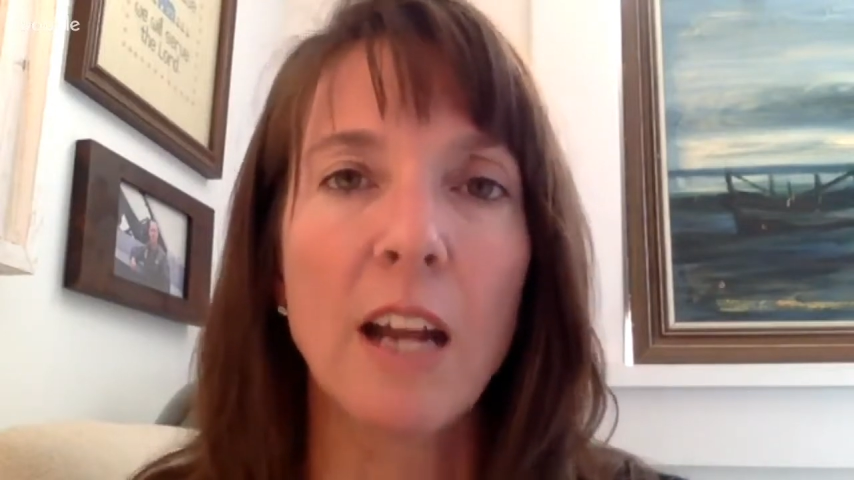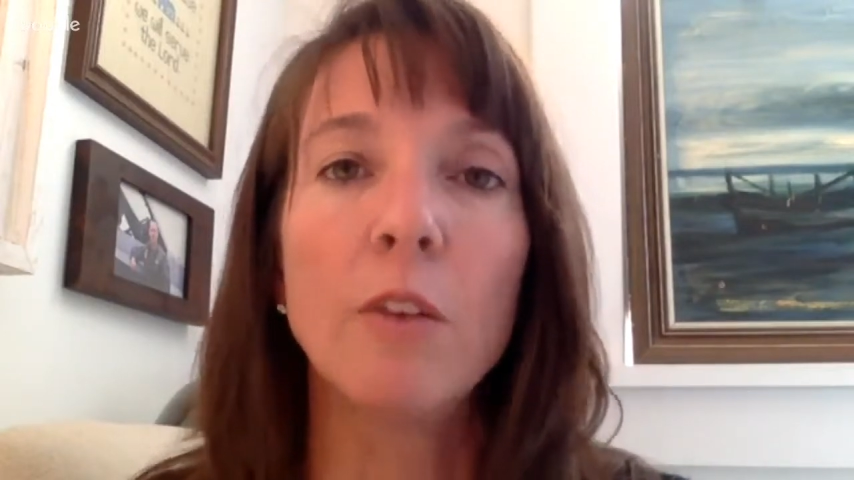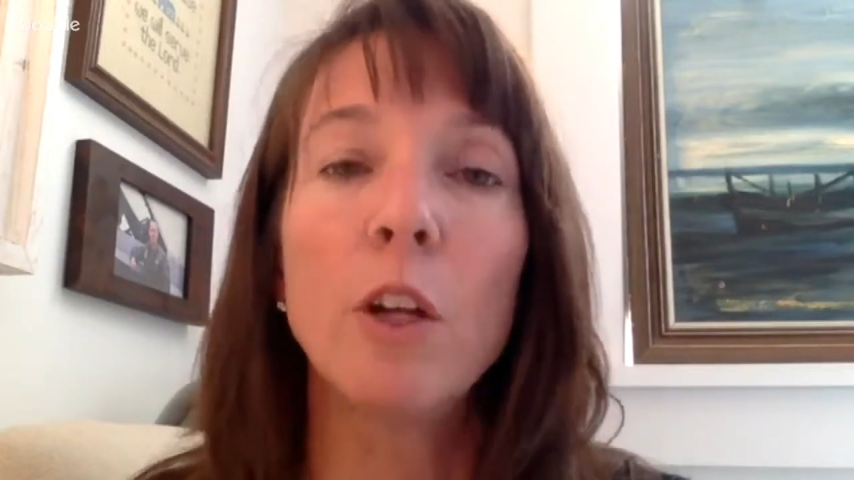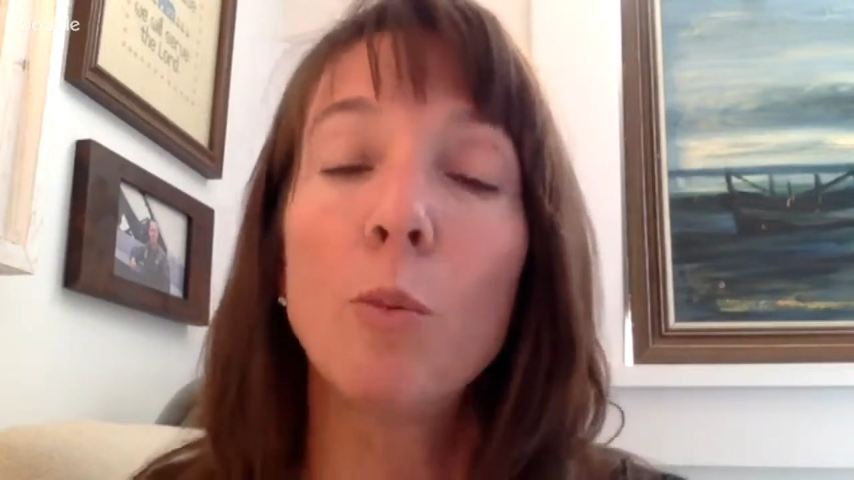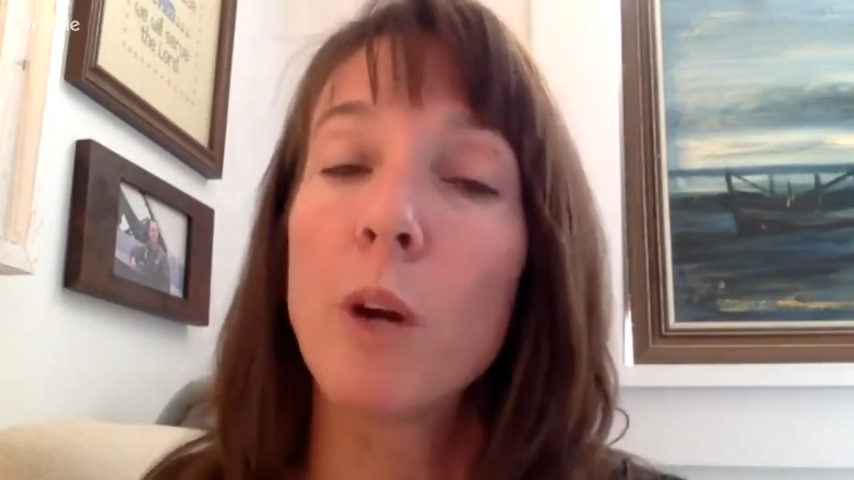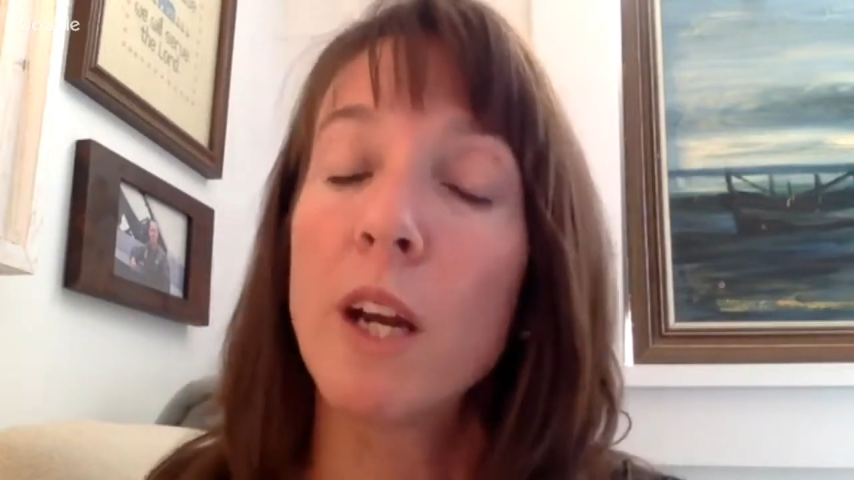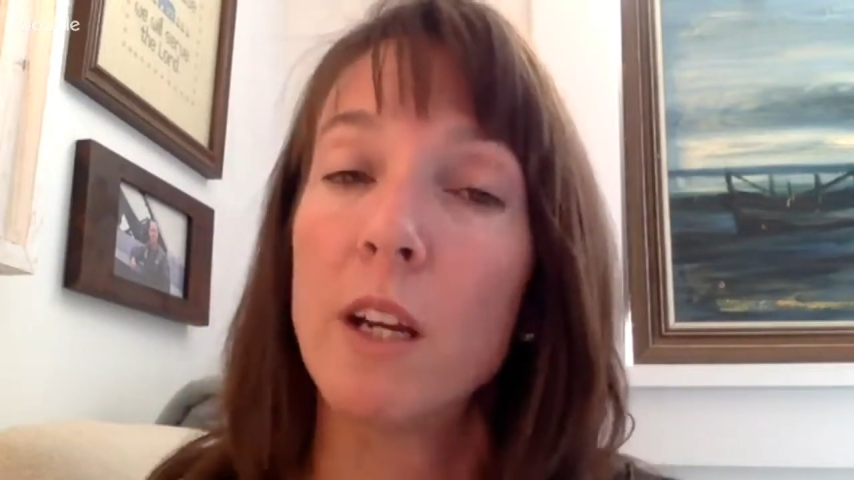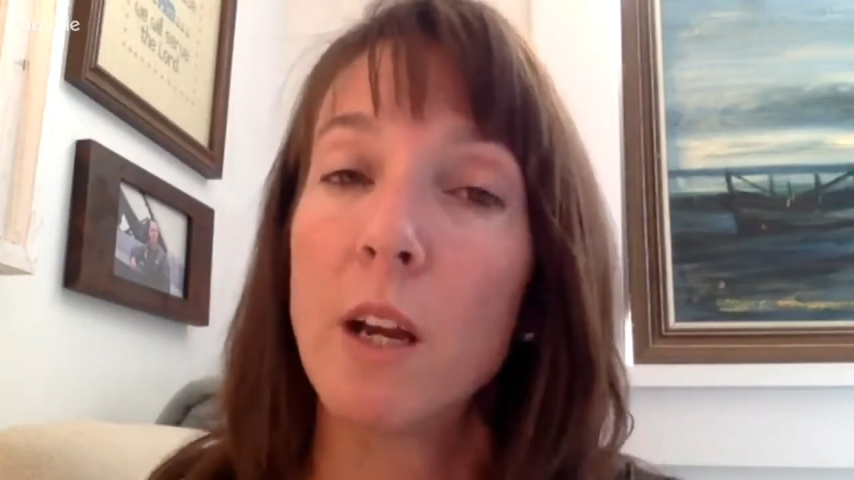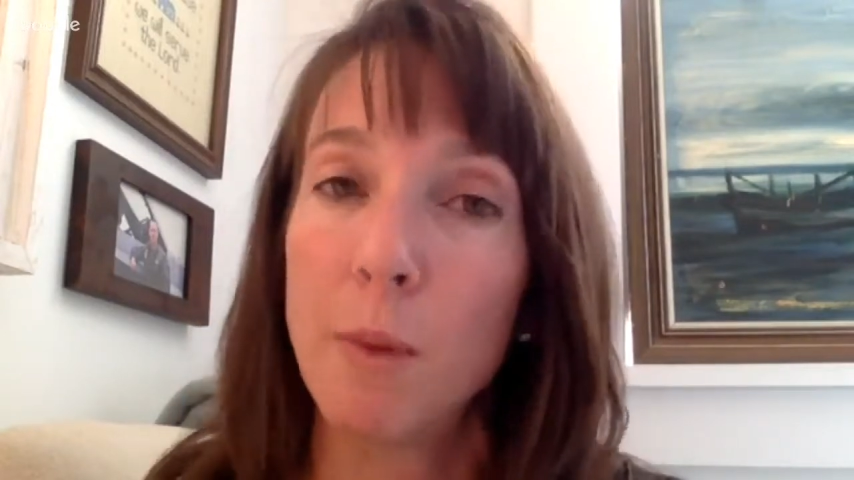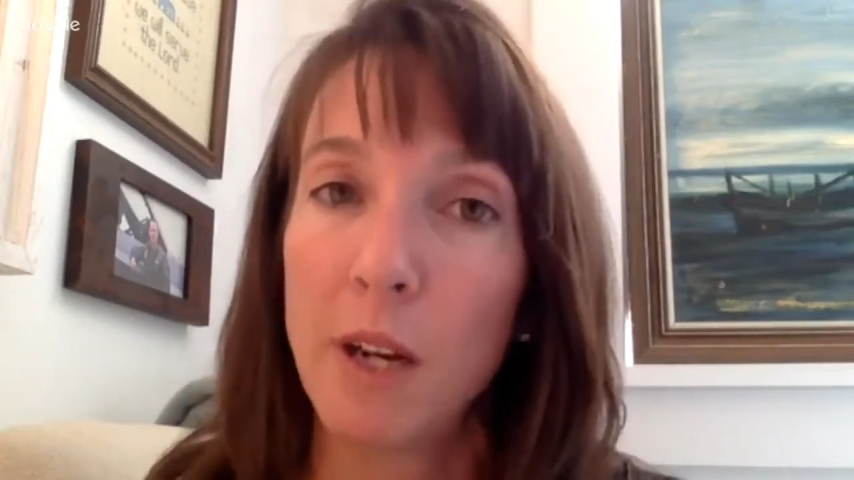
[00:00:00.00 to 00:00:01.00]
It'll break it
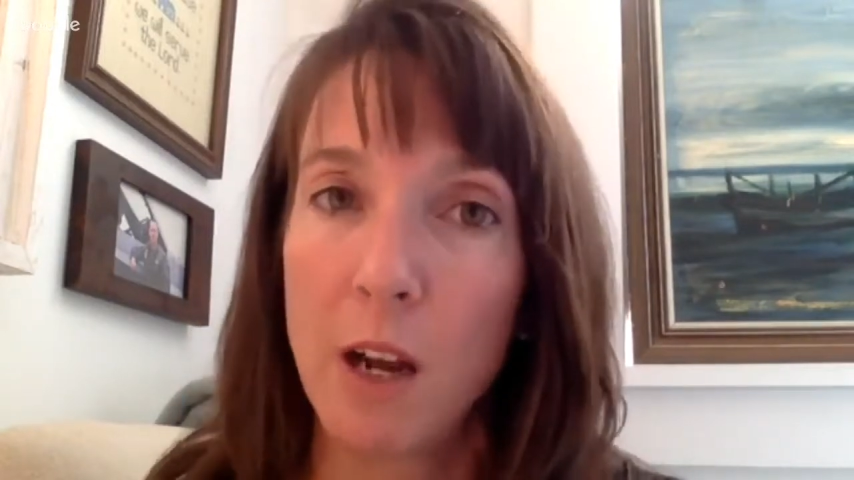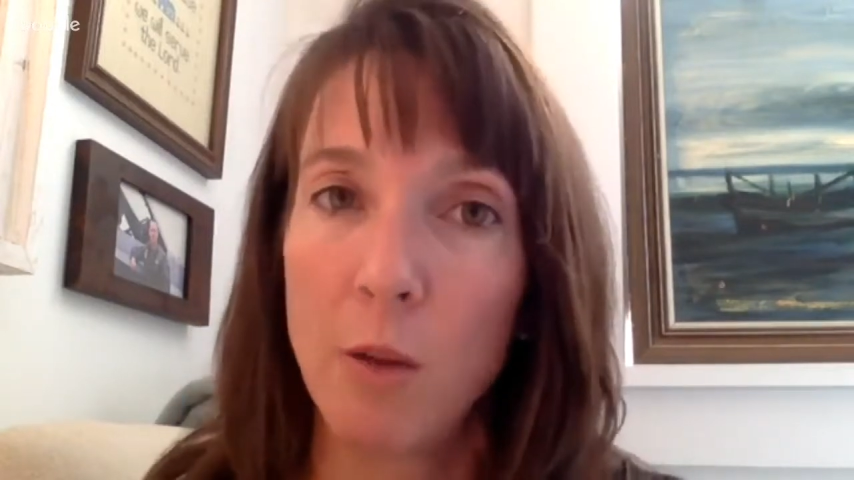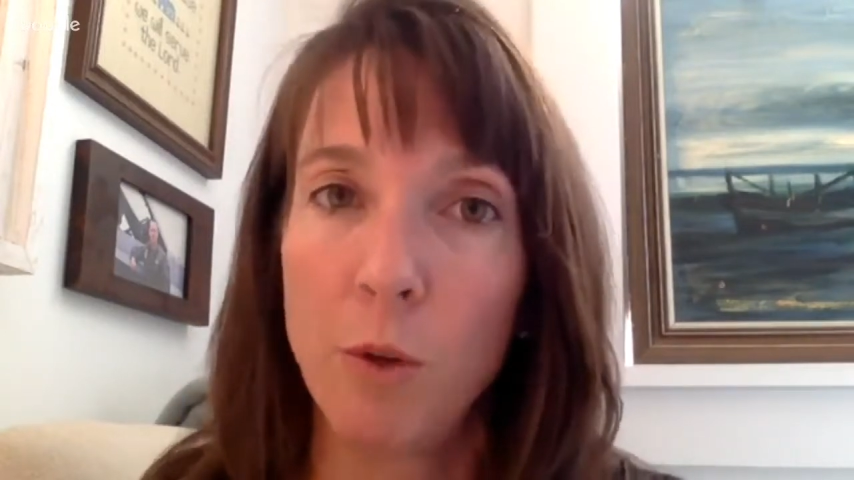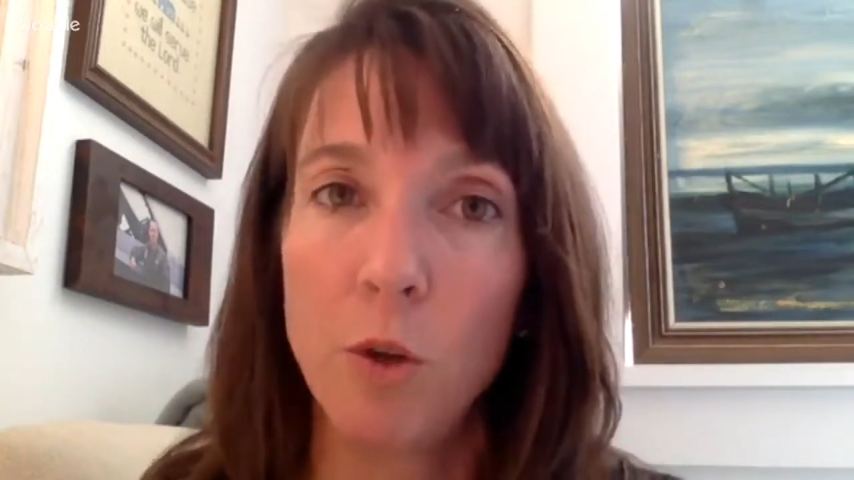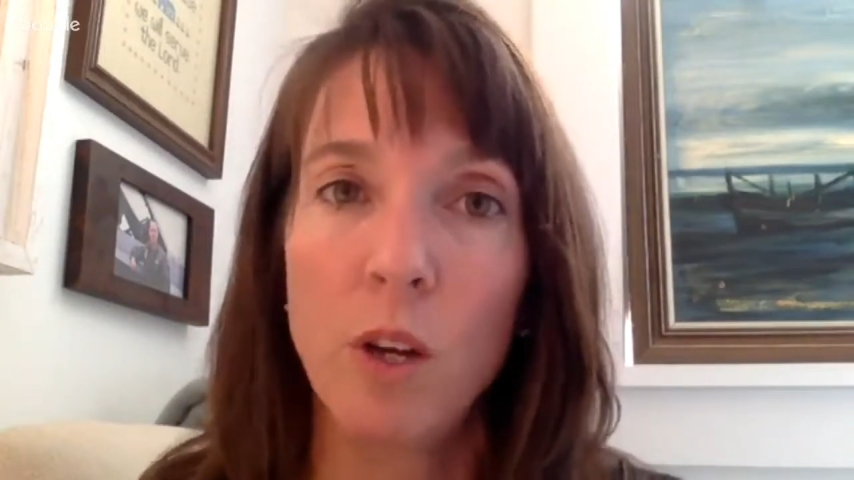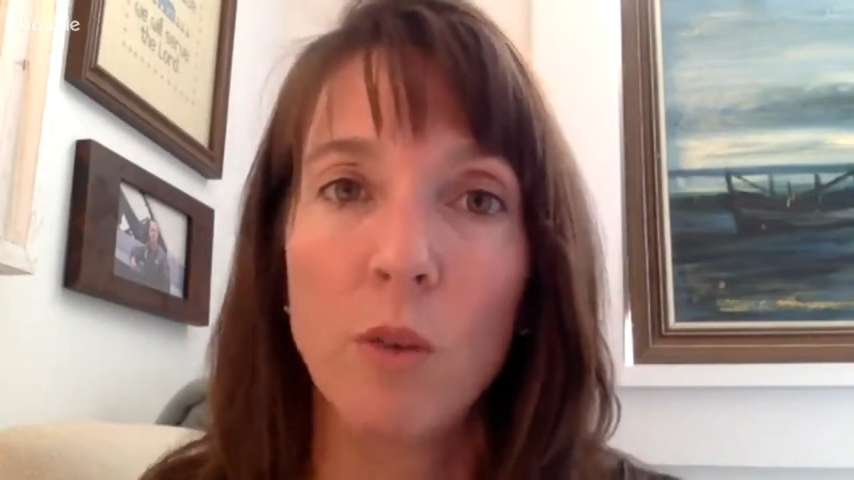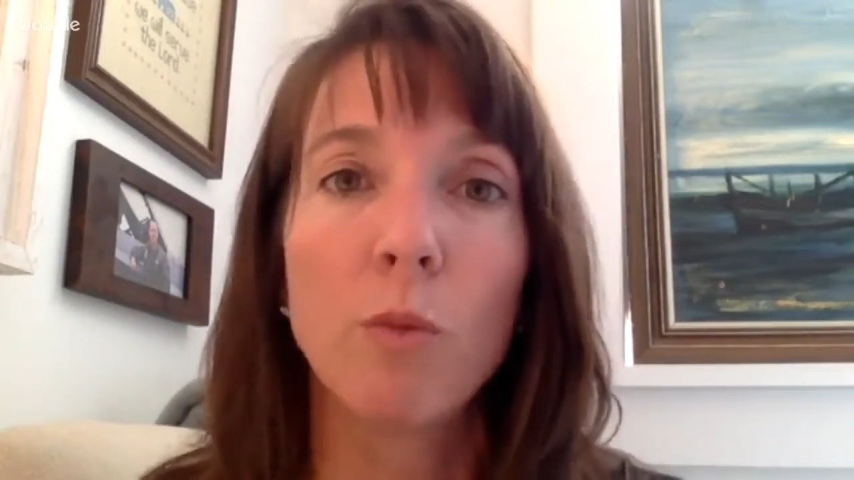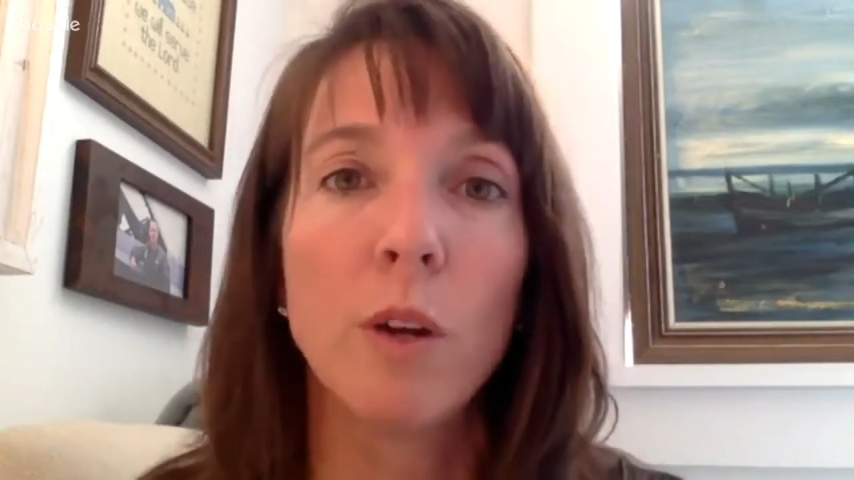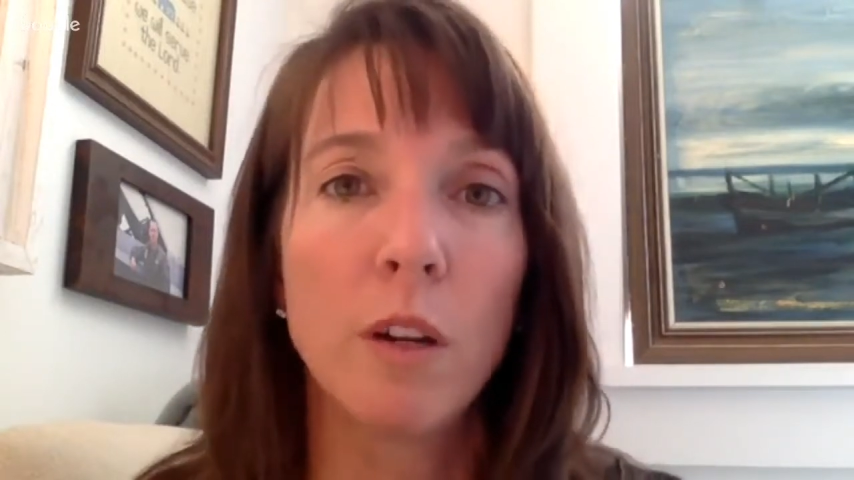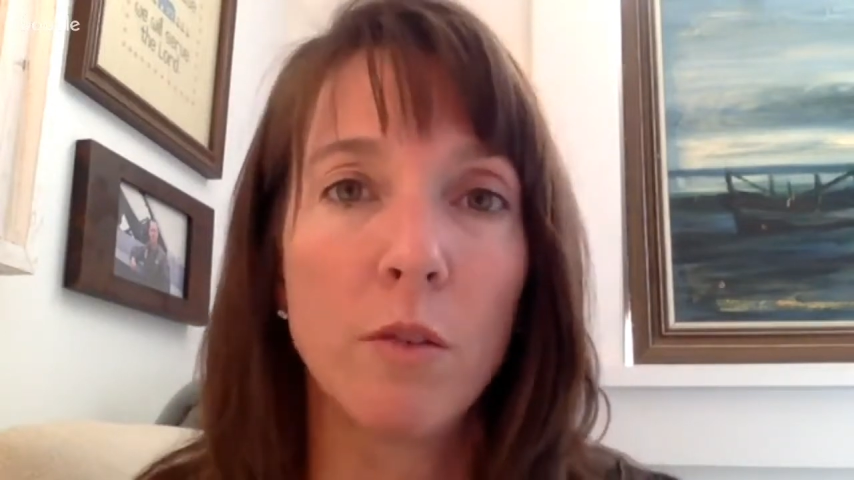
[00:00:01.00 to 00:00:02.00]
up and help you get
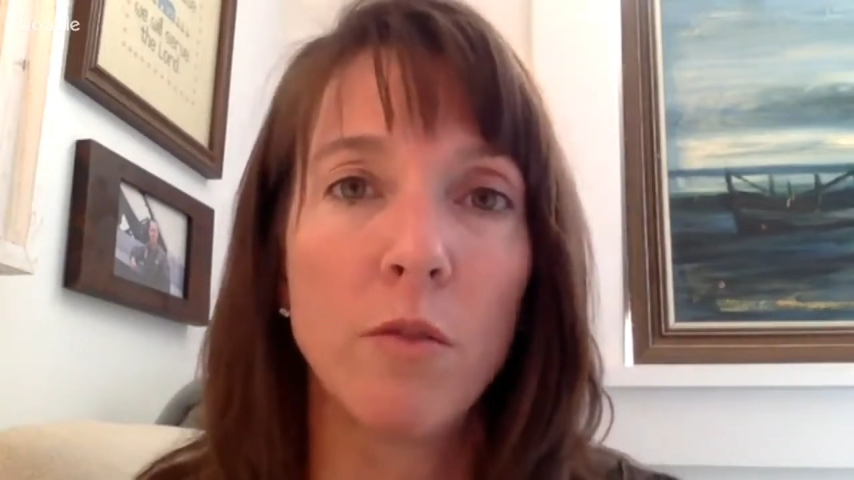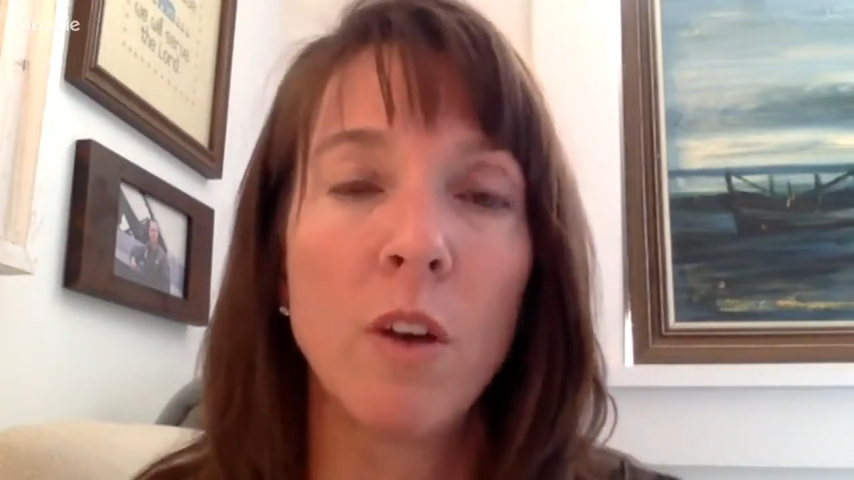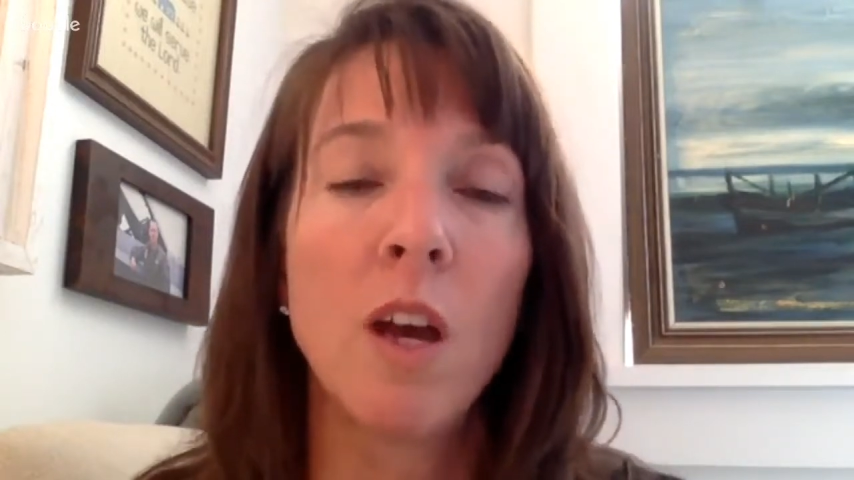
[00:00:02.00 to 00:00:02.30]
rid of